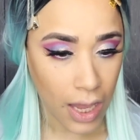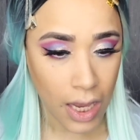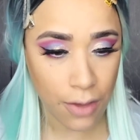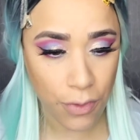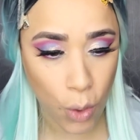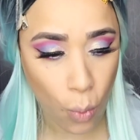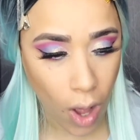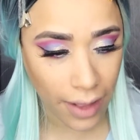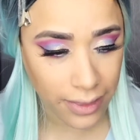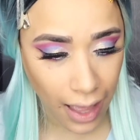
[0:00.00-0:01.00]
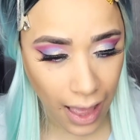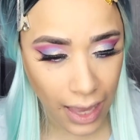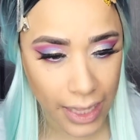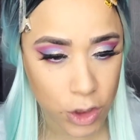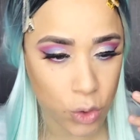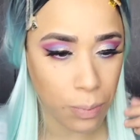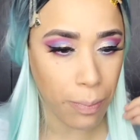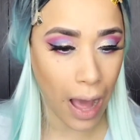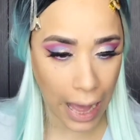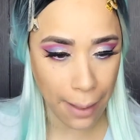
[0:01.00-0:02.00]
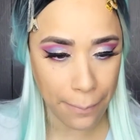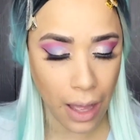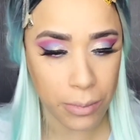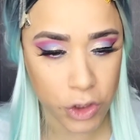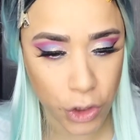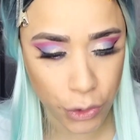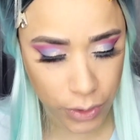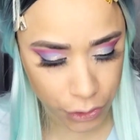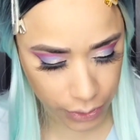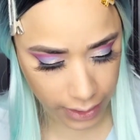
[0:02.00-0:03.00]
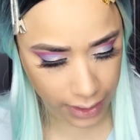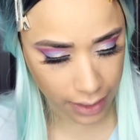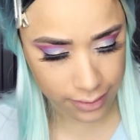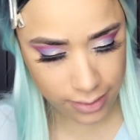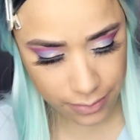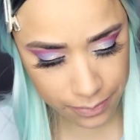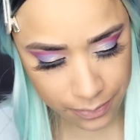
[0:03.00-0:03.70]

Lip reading: And if you want the highlight to pop, I'm gonna show you a trick, guys.